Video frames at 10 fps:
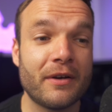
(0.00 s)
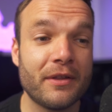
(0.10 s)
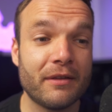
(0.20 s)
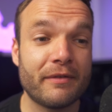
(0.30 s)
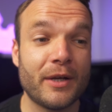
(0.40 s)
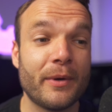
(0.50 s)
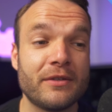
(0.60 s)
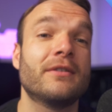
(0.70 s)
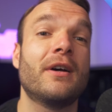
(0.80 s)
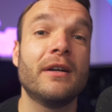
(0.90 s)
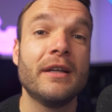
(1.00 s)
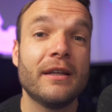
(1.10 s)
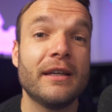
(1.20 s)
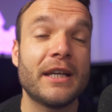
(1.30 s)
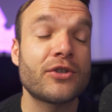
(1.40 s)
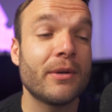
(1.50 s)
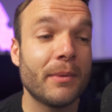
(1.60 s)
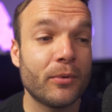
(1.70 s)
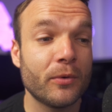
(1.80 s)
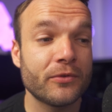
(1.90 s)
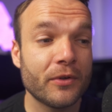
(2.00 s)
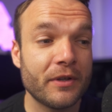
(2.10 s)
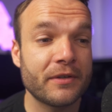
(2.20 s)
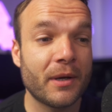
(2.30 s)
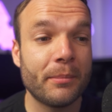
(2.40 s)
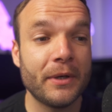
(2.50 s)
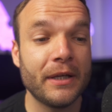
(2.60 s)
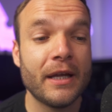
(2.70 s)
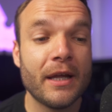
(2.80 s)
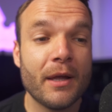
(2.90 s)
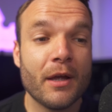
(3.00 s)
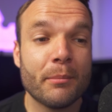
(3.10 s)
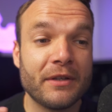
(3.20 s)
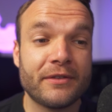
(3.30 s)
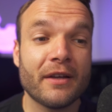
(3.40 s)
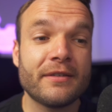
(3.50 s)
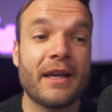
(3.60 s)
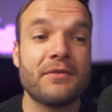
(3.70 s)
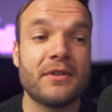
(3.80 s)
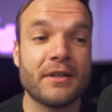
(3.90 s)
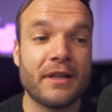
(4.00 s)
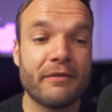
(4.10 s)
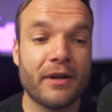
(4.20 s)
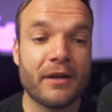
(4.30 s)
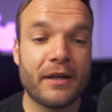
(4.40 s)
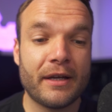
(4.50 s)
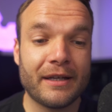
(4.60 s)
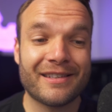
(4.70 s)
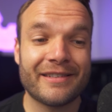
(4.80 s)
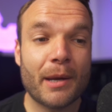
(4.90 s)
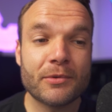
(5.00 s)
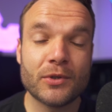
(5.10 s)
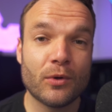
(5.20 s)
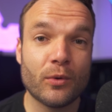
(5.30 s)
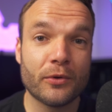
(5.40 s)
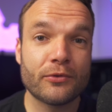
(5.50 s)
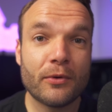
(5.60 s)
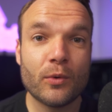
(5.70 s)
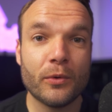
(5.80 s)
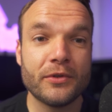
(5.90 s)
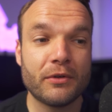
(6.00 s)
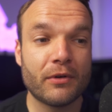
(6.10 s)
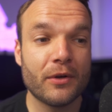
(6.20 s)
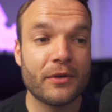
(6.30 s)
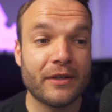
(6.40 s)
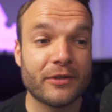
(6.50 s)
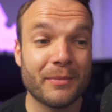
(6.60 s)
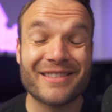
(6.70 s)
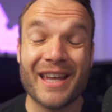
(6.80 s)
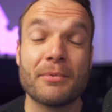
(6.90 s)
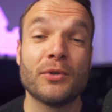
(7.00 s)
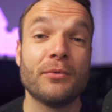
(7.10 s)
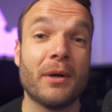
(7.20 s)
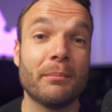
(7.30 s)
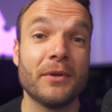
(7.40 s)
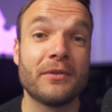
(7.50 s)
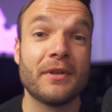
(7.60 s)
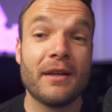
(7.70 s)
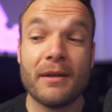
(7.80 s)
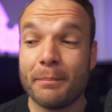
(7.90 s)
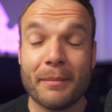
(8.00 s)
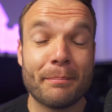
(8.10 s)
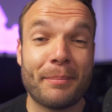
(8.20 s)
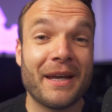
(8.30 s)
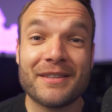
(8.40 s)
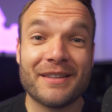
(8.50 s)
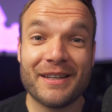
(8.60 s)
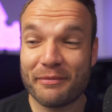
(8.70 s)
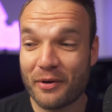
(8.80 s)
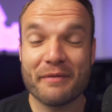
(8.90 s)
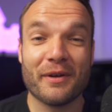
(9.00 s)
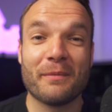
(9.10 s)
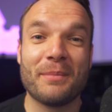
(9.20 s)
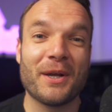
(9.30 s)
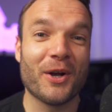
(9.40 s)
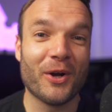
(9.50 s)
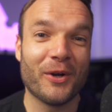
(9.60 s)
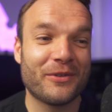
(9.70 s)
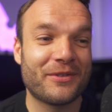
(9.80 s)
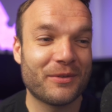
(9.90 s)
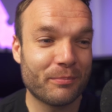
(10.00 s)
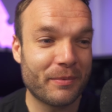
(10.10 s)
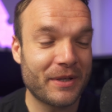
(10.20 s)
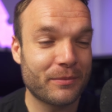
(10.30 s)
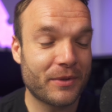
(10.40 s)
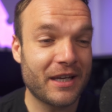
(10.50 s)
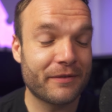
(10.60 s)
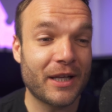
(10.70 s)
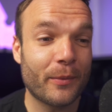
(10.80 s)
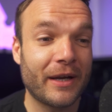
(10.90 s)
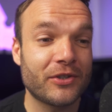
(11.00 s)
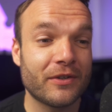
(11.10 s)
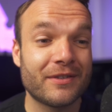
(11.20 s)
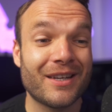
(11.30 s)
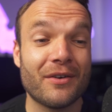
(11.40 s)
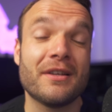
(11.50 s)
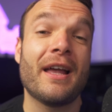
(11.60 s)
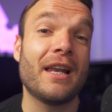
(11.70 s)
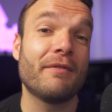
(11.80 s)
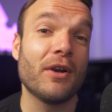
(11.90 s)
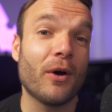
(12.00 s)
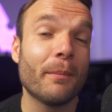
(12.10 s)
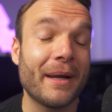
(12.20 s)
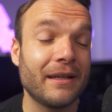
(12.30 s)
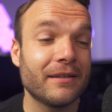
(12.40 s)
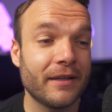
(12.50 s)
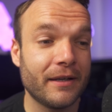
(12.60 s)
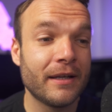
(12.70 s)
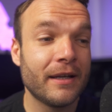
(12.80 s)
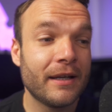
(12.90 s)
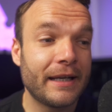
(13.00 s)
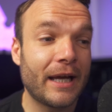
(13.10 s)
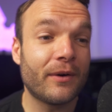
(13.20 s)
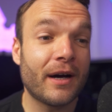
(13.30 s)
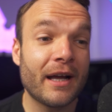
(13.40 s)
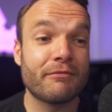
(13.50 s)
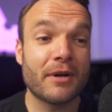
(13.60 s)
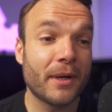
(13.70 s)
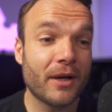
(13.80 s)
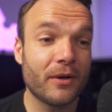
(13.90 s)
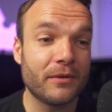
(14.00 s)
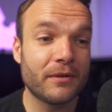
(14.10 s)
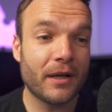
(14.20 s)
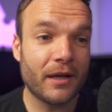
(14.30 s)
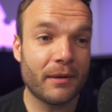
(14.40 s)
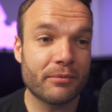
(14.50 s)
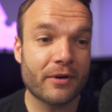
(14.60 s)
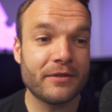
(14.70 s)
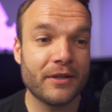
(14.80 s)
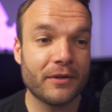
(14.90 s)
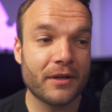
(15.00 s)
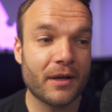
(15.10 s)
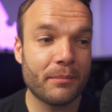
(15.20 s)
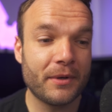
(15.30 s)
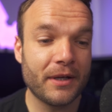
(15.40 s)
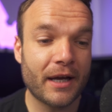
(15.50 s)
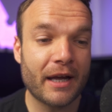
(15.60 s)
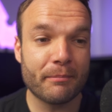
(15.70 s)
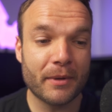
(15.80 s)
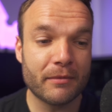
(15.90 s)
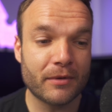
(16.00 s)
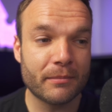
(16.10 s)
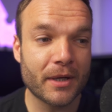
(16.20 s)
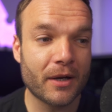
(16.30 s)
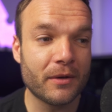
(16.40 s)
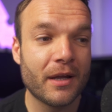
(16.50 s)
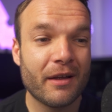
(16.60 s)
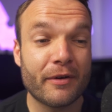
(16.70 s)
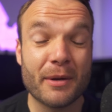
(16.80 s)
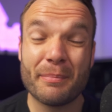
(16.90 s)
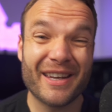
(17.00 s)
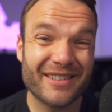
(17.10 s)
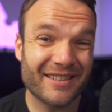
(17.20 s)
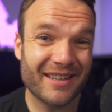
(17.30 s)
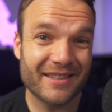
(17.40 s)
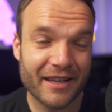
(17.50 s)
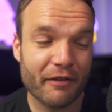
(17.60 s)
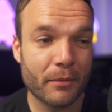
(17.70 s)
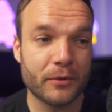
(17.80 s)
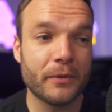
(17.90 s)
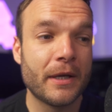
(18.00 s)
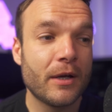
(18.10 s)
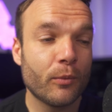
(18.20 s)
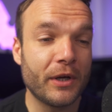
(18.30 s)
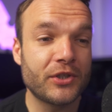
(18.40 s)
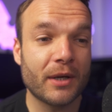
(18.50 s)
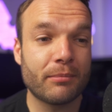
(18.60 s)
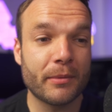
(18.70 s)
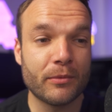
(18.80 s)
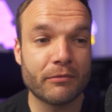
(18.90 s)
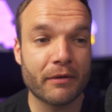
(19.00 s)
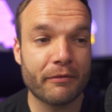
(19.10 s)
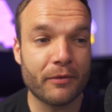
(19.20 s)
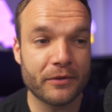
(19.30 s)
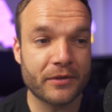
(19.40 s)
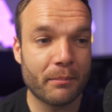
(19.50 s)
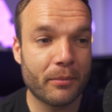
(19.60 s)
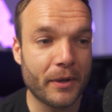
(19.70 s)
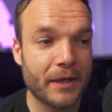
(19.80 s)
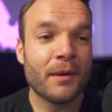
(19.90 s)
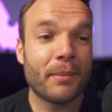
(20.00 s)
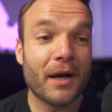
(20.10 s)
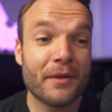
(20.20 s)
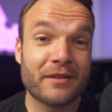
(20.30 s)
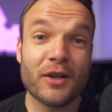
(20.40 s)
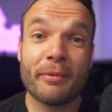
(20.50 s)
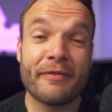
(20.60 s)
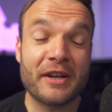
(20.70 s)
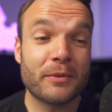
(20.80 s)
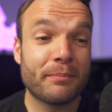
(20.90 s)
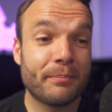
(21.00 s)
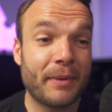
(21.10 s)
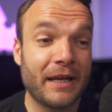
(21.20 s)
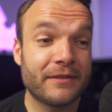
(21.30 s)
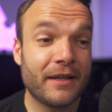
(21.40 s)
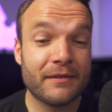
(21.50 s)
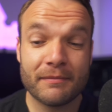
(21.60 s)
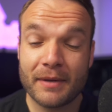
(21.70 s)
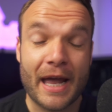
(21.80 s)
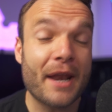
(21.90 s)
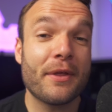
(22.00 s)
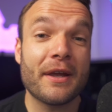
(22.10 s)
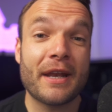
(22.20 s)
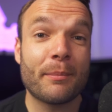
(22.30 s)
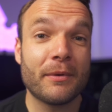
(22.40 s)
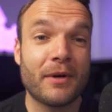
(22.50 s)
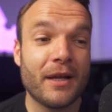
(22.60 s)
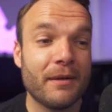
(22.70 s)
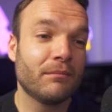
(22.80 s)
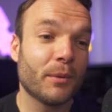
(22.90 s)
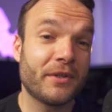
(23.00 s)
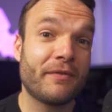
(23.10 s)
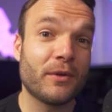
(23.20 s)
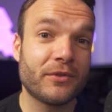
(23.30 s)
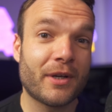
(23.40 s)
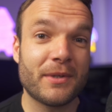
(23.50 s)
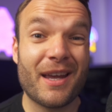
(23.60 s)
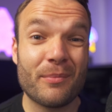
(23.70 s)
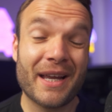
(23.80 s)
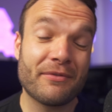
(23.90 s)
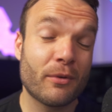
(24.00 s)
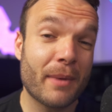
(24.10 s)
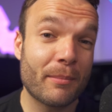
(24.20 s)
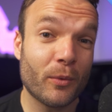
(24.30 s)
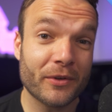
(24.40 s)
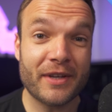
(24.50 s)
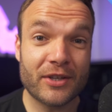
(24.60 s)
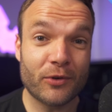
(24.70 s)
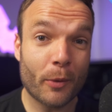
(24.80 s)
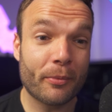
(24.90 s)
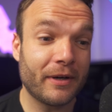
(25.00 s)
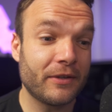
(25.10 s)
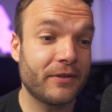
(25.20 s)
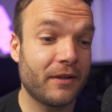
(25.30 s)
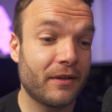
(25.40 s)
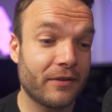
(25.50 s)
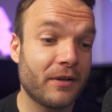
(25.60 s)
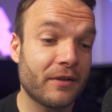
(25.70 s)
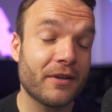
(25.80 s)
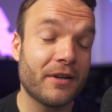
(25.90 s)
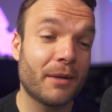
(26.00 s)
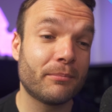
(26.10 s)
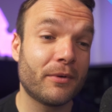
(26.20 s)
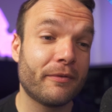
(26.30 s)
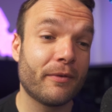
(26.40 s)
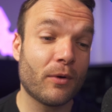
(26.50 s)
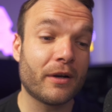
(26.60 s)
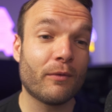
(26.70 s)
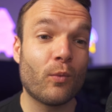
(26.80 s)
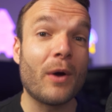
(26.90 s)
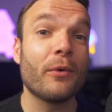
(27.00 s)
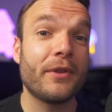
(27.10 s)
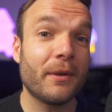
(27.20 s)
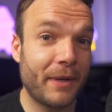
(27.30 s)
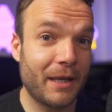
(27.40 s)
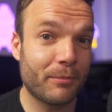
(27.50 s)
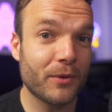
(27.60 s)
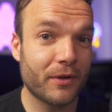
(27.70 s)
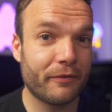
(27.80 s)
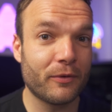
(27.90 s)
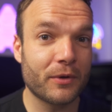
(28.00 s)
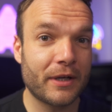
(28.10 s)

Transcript: I think the valuations are extremely important on this company but it does have to deliver exceptional quarter on quarter growth and some exceptional numbers basically forever because with these valuations, there is a hell of a lot baked in. Now, I have run my own uh, pricing on the company. I have my, run my own very basic DCF model which I probably will run through at some point. But there's a lot of perfection baked in. Anything can happen, right? But with difficult times ahead, we have to remember what sector it operates in. There's only a certain number of kind of wealthier people who can afford